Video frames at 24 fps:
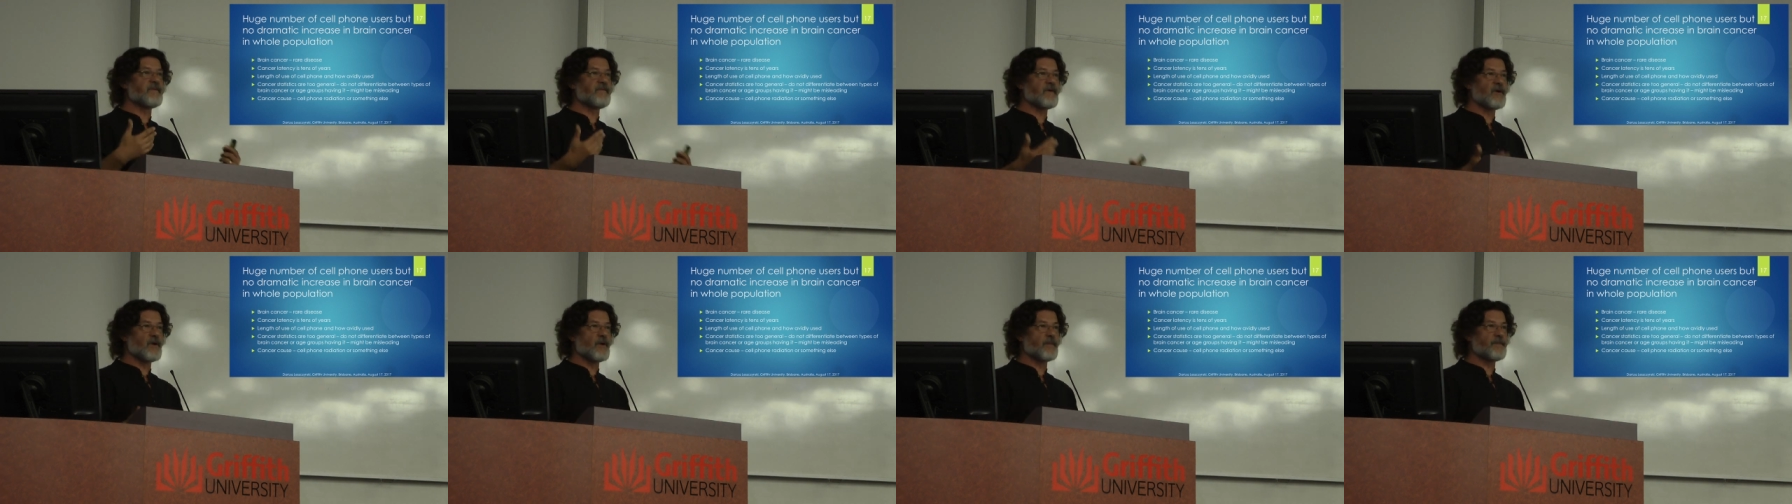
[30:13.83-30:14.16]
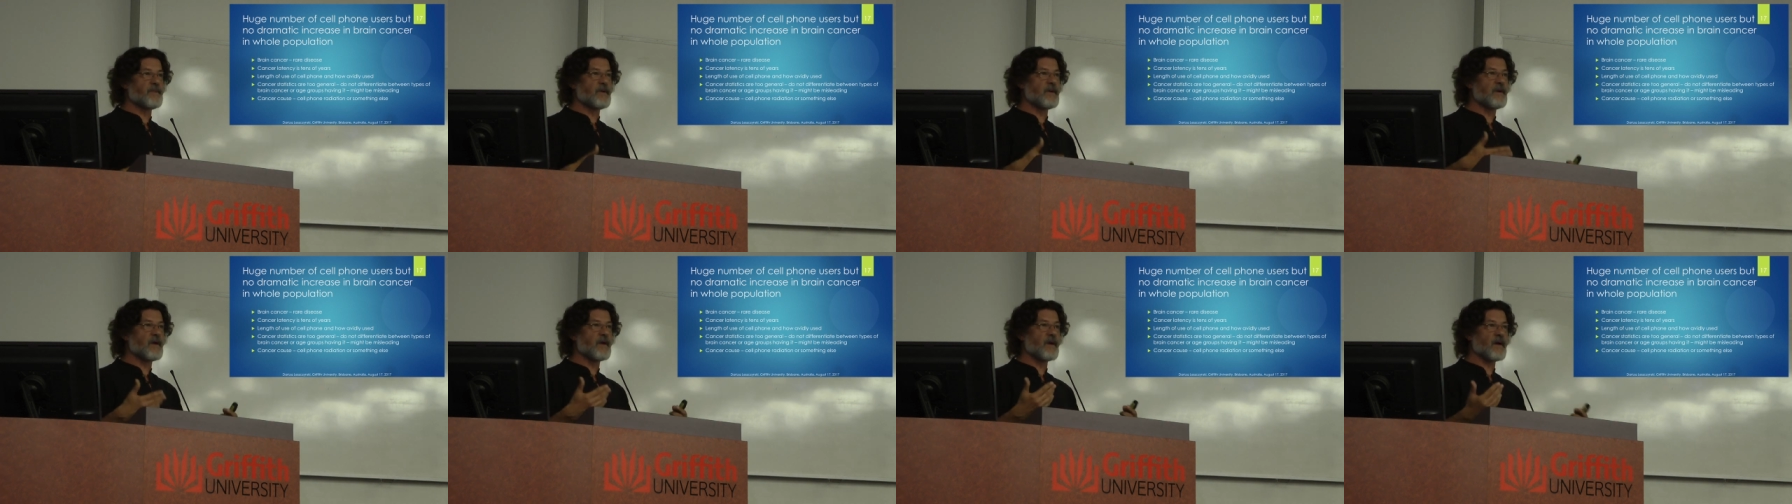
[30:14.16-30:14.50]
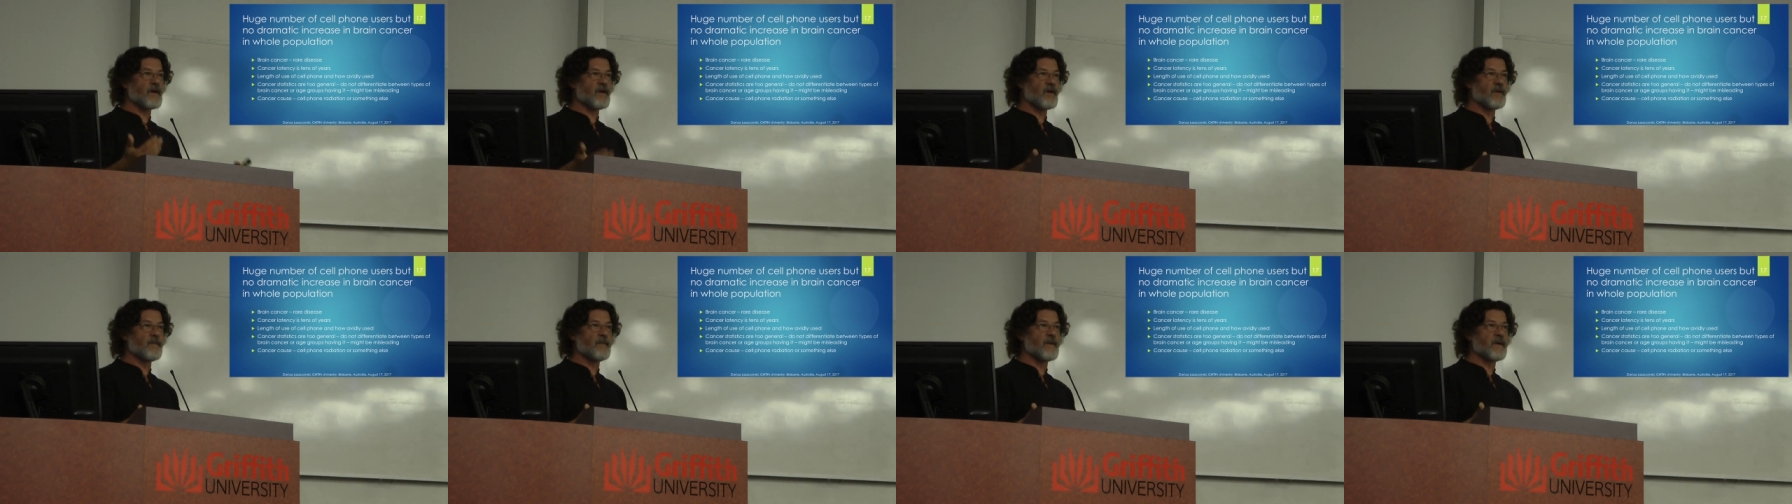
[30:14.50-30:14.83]
of
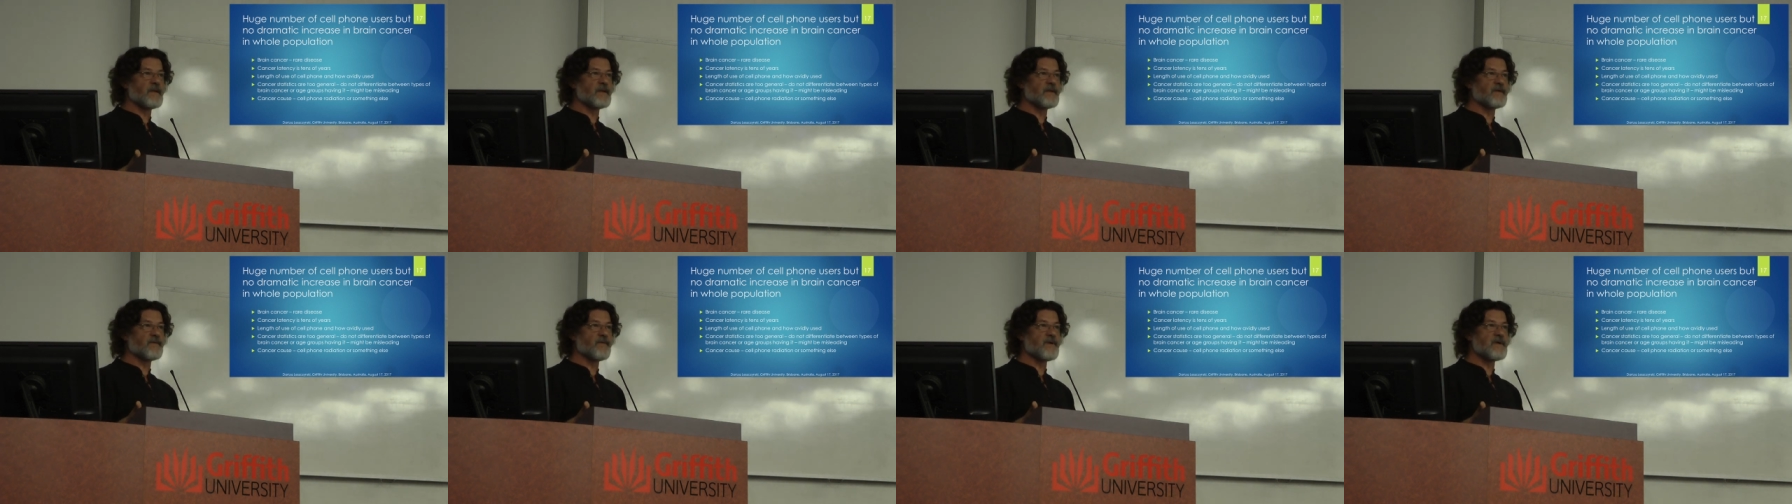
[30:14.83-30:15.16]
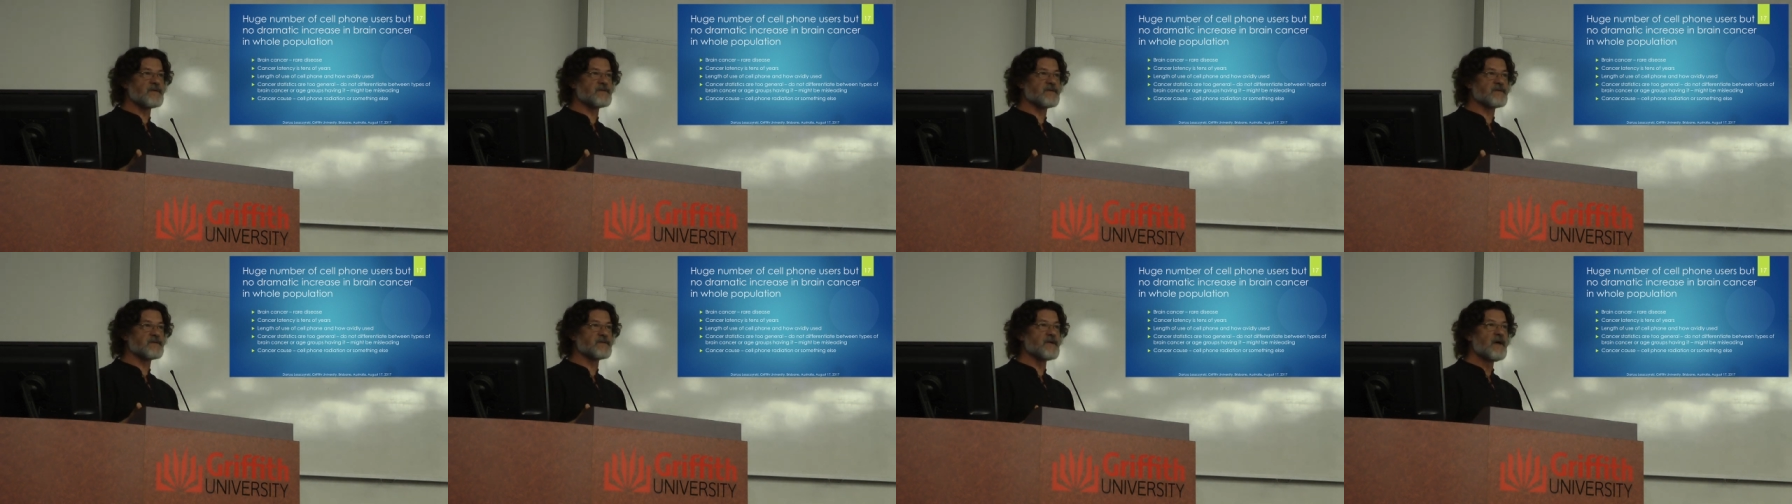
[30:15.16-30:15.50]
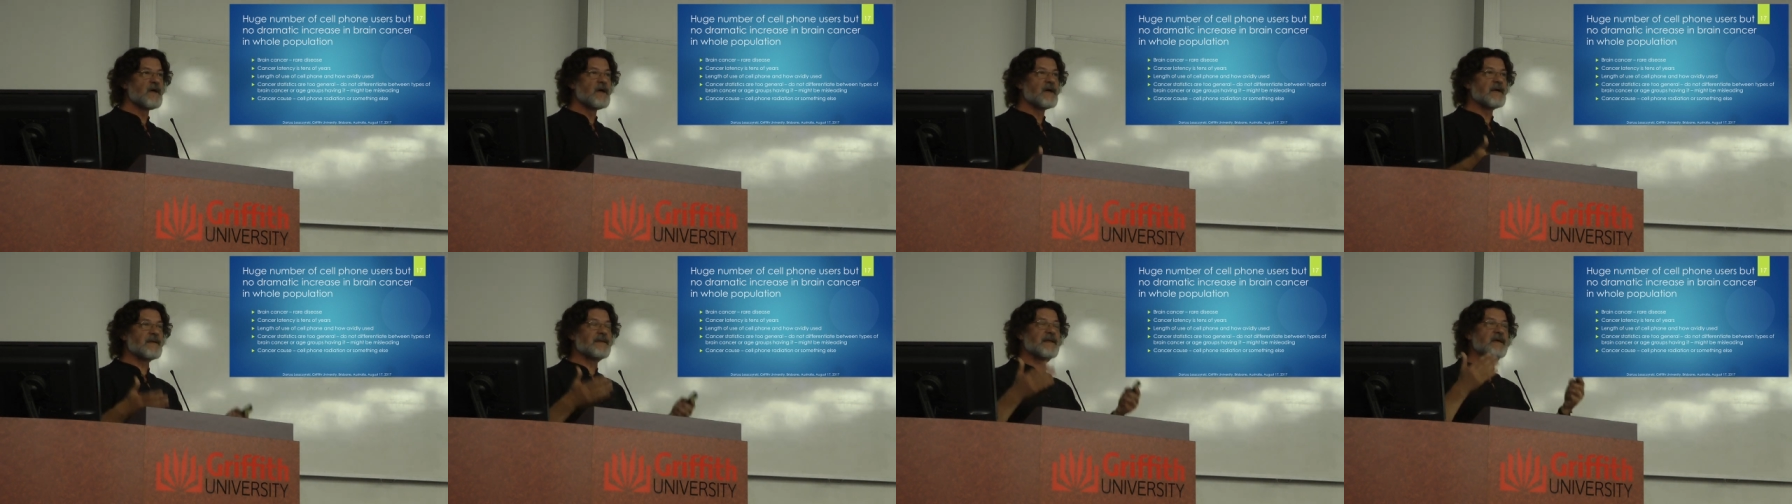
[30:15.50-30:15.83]
developing glioma
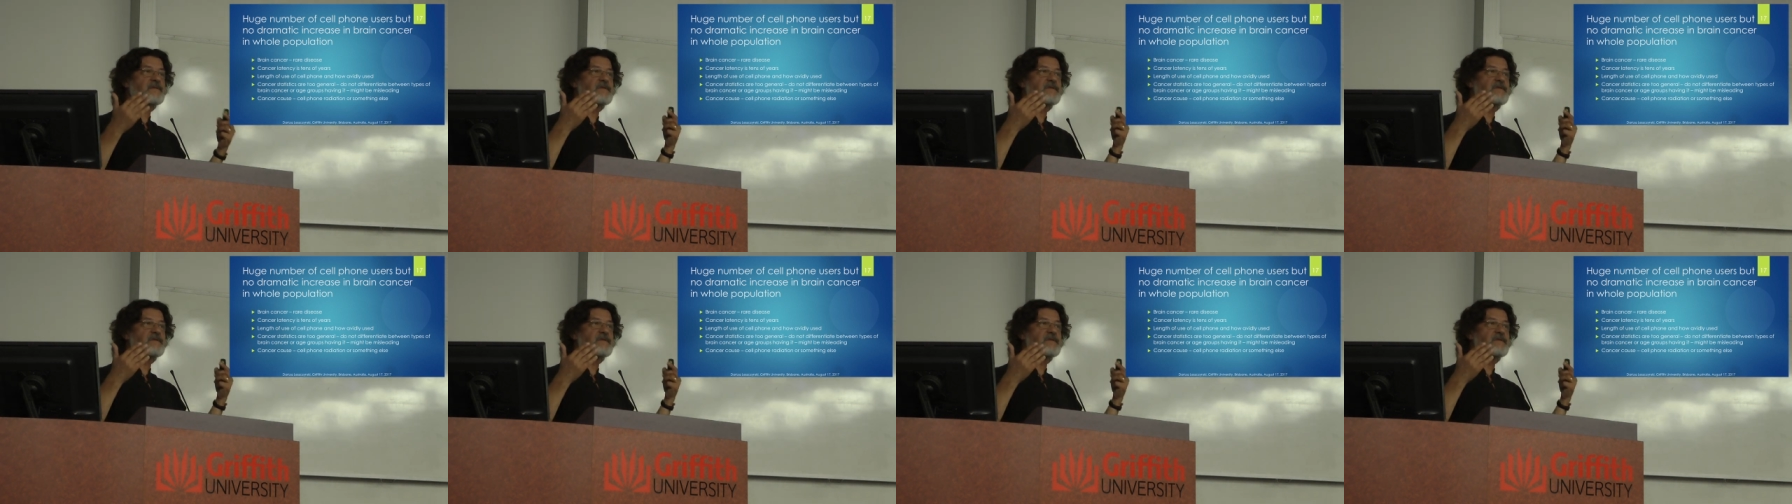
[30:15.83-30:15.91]
increases.